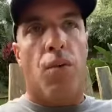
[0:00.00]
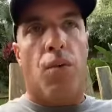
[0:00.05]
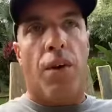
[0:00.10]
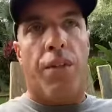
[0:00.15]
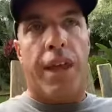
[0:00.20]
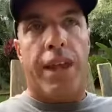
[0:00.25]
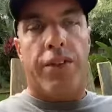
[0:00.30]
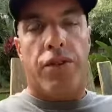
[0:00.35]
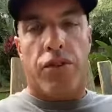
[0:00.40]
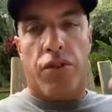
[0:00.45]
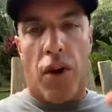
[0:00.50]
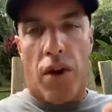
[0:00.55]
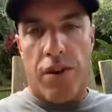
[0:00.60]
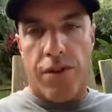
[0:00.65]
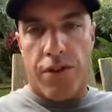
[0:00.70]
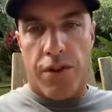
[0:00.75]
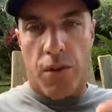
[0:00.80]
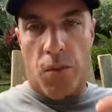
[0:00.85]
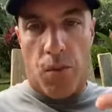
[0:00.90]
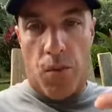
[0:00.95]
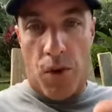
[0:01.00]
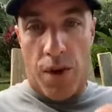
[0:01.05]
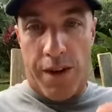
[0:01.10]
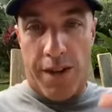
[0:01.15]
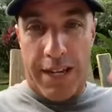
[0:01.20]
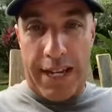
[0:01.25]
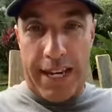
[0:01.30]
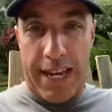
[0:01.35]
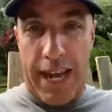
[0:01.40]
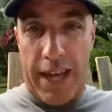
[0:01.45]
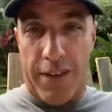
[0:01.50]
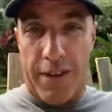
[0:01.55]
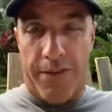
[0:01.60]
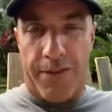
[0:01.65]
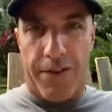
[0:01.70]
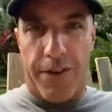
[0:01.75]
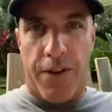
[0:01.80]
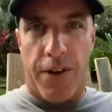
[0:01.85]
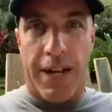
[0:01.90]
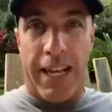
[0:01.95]
well, they start to work together
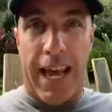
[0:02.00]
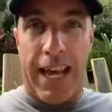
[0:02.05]
for you.